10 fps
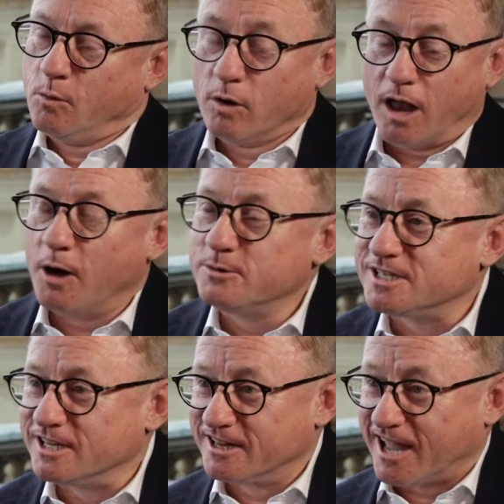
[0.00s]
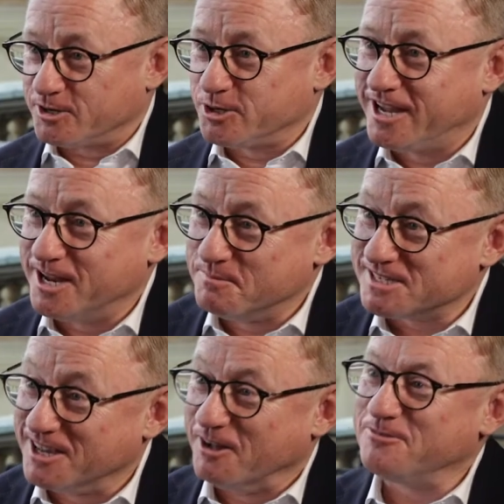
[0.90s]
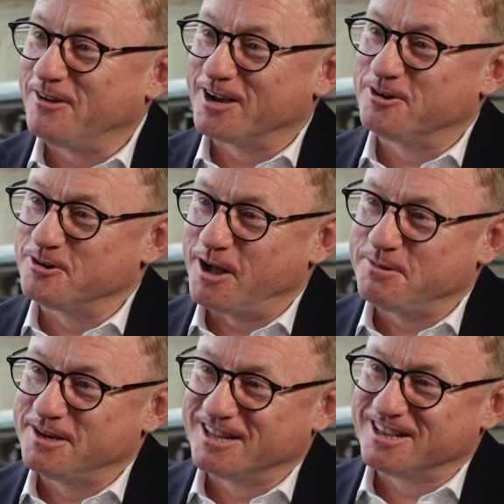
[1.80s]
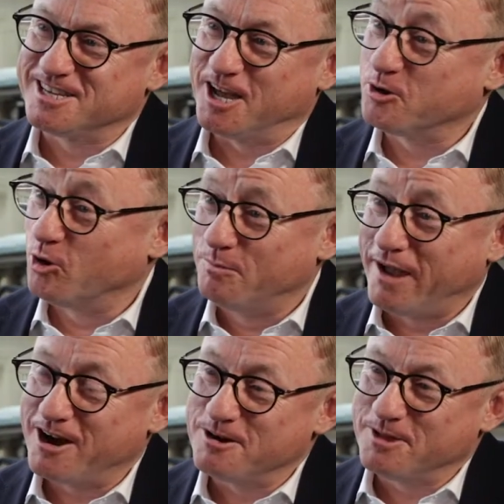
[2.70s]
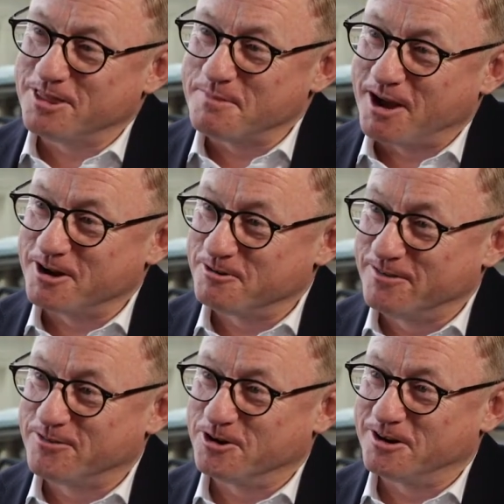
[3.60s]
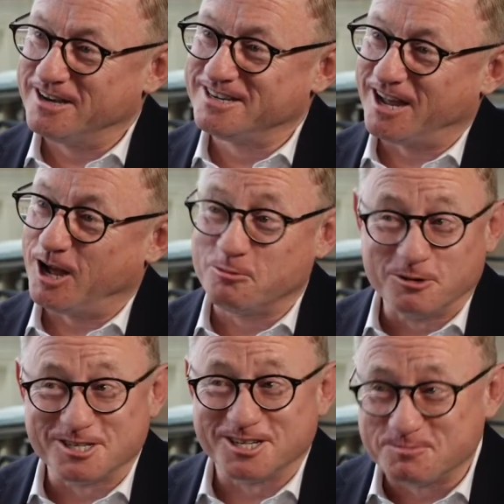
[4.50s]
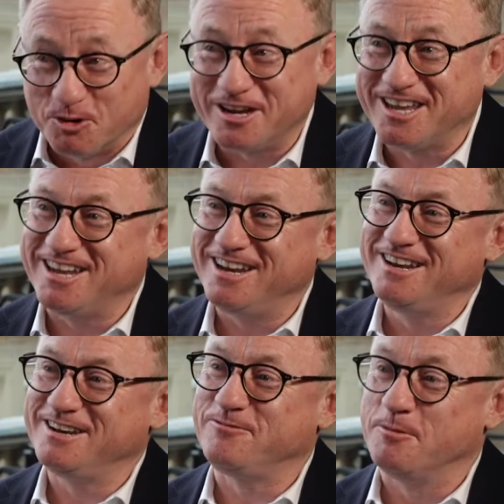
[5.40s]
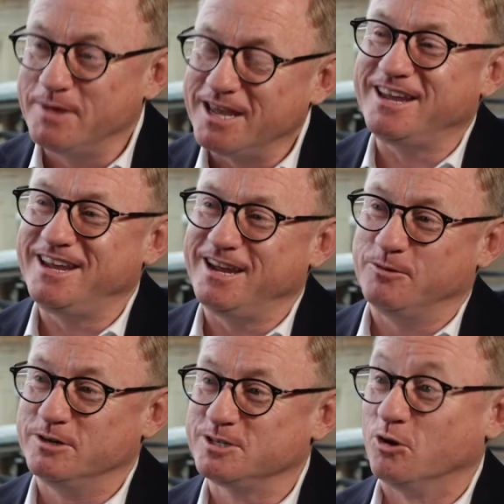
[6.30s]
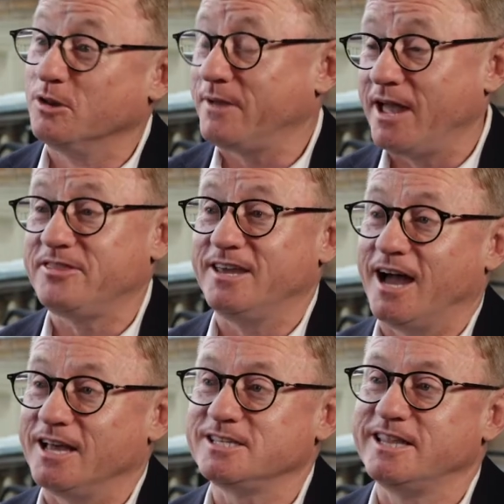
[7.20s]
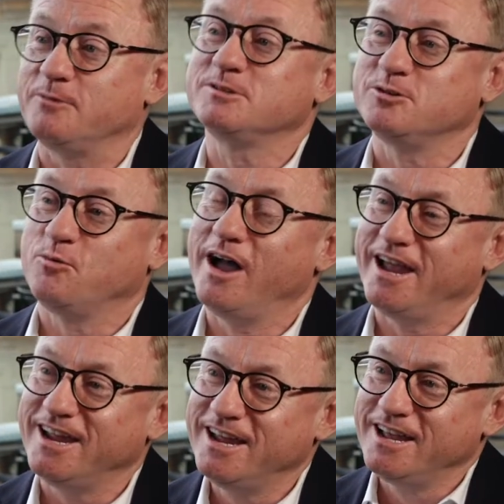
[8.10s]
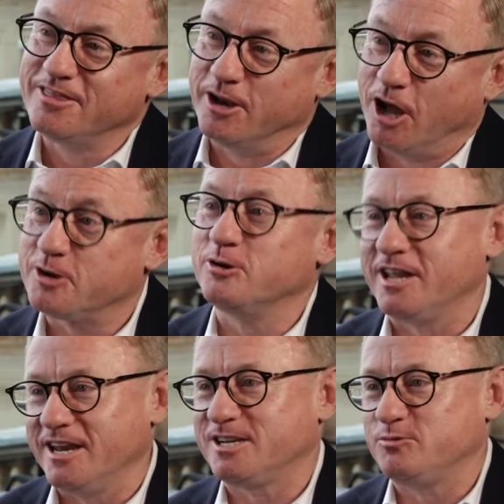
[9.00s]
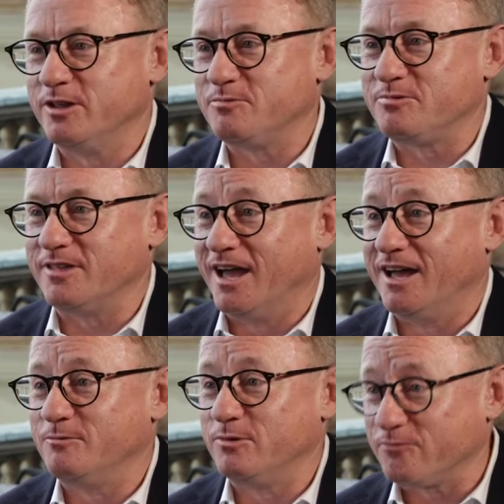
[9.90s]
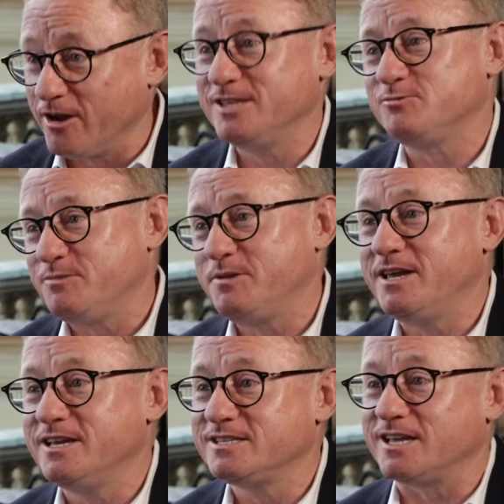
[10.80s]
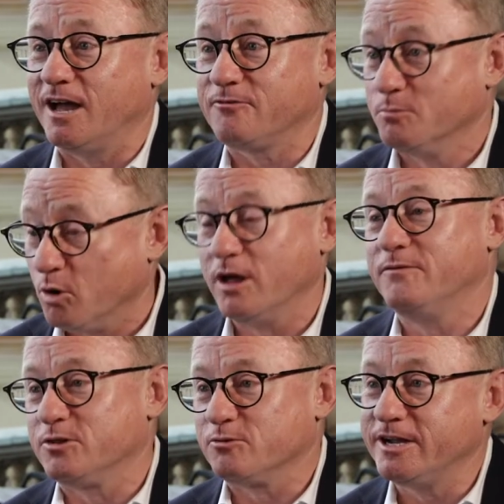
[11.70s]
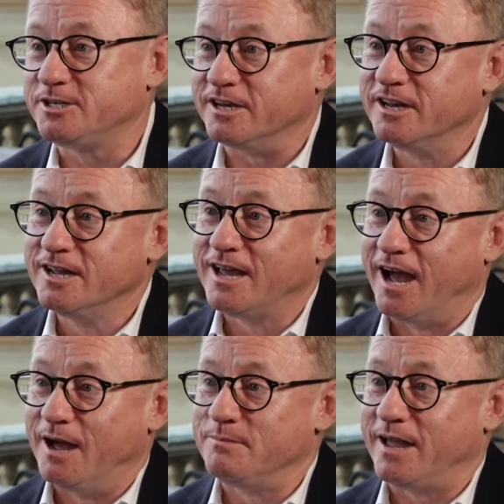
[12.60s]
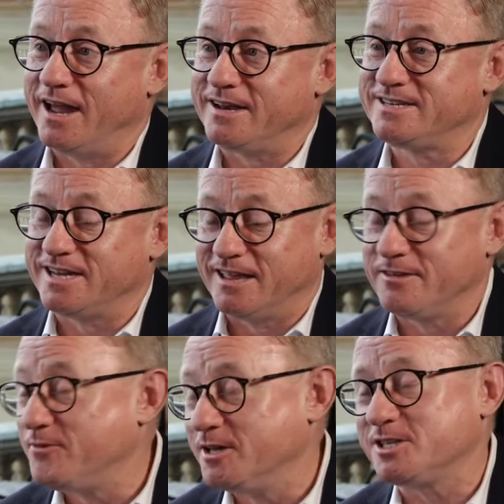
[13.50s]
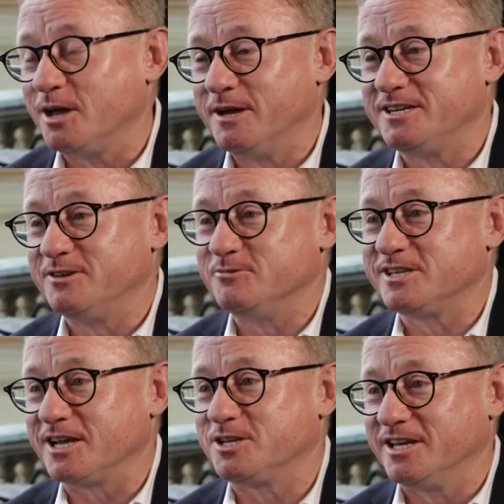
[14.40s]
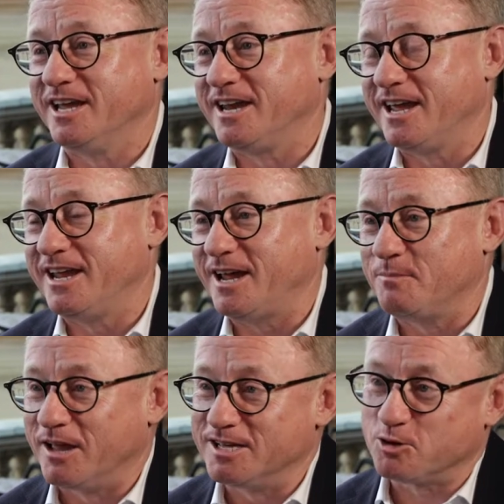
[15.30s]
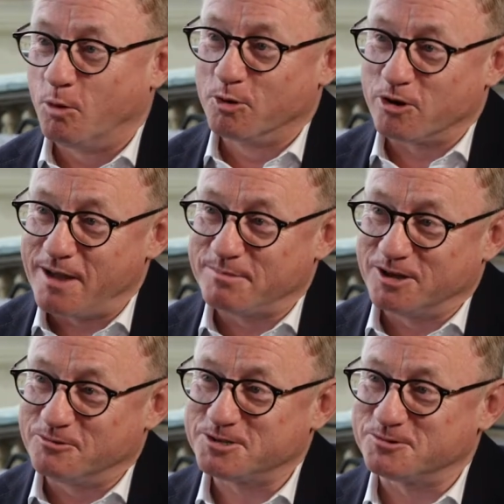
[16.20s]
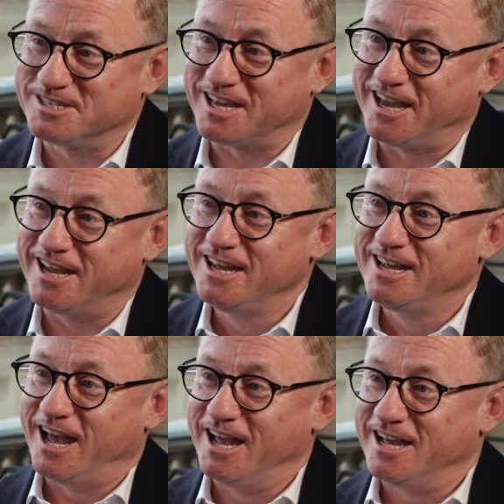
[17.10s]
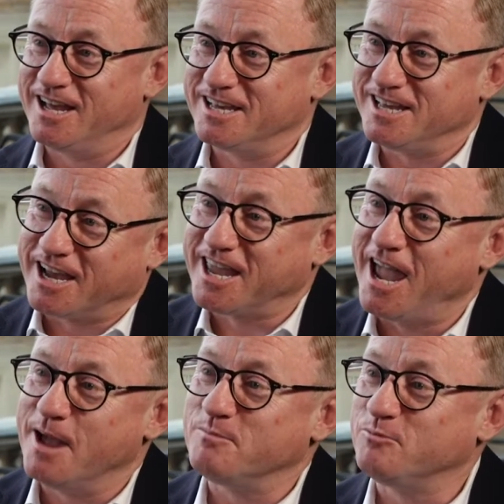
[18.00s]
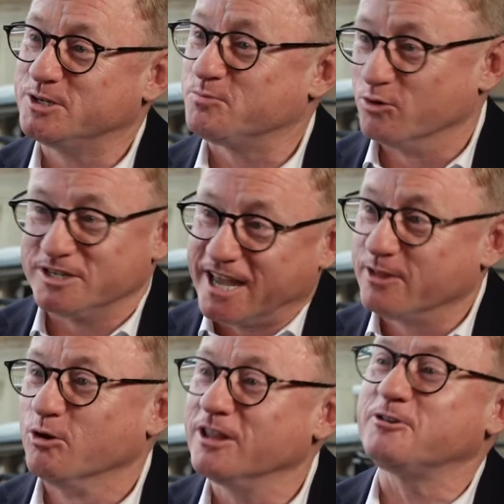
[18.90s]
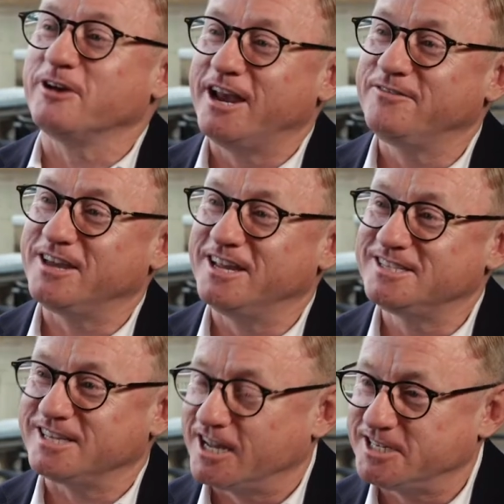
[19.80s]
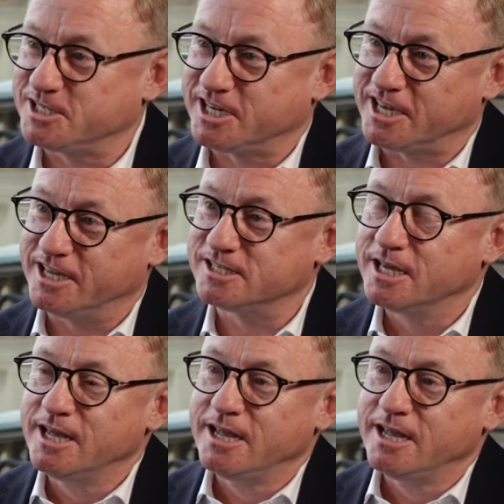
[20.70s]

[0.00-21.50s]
Well, I was a little country kid myself. I grew up in a little town called Barham on the Murray River, and uh, I wasn't a sporty kid. For me, it was all about the arts, and that was the way that I could connect with, uh, with friends, with peers uh, from all over the region. Um, at uh, the first time I did it was actually at a, a place called Borambola, which was a, a, a camp which brought together all the creative kids, the artistic kids,